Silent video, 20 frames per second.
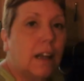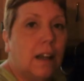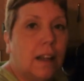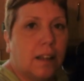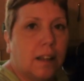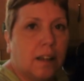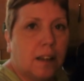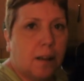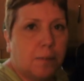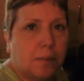I
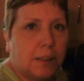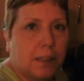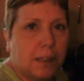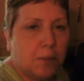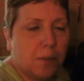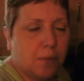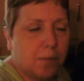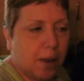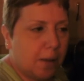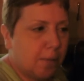like a cup of
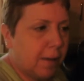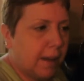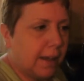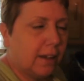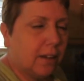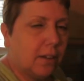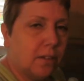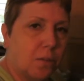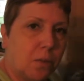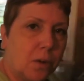tea with my
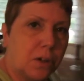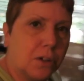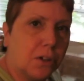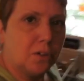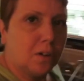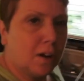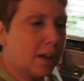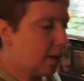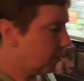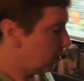bacon. What
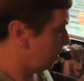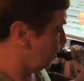do you like